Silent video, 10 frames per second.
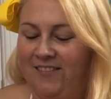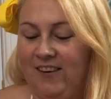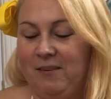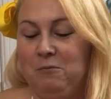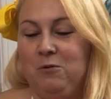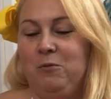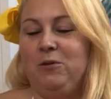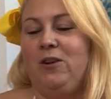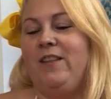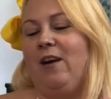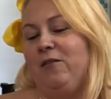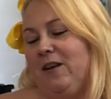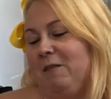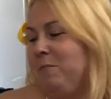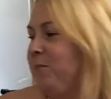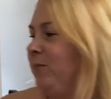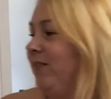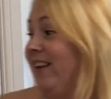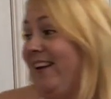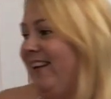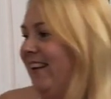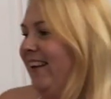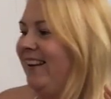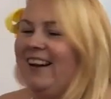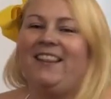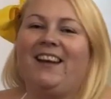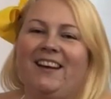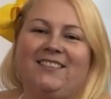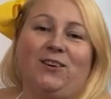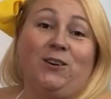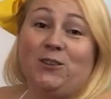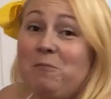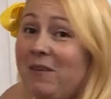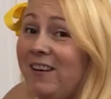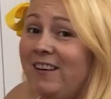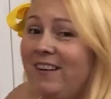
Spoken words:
Right, we'll turn that off now. Now that it's awesome.